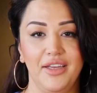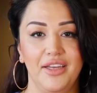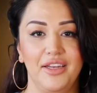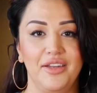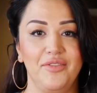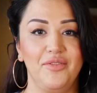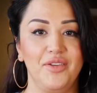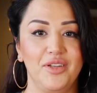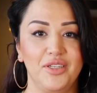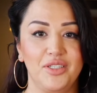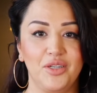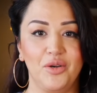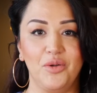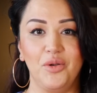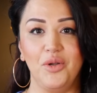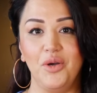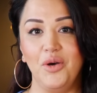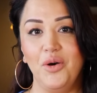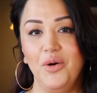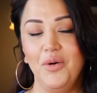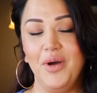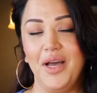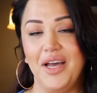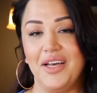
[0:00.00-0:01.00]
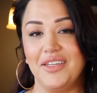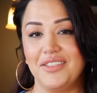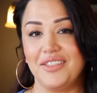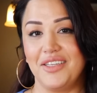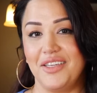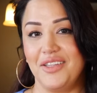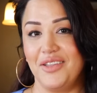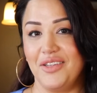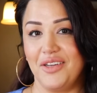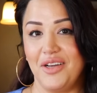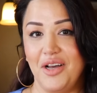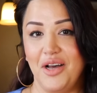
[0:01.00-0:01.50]
And if you don't know, ask
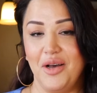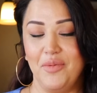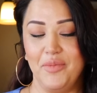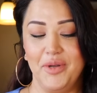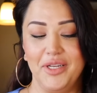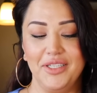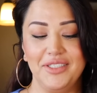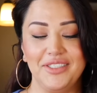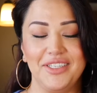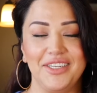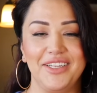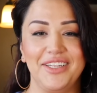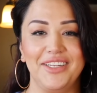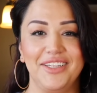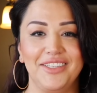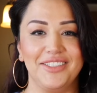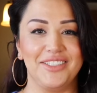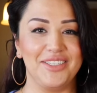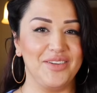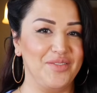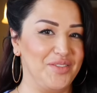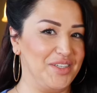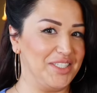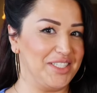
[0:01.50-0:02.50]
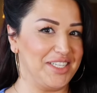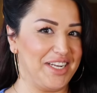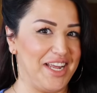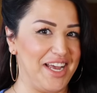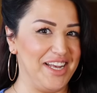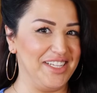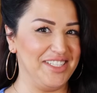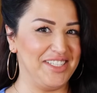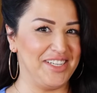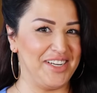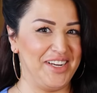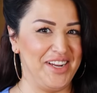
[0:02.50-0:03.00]
in the comments, and somebody's gonna
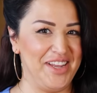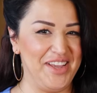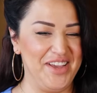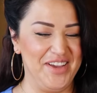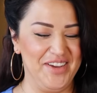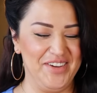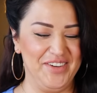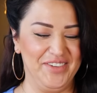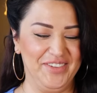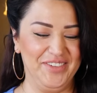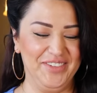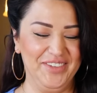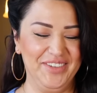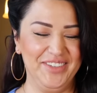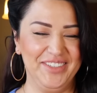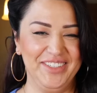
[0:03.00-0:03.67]
answer you.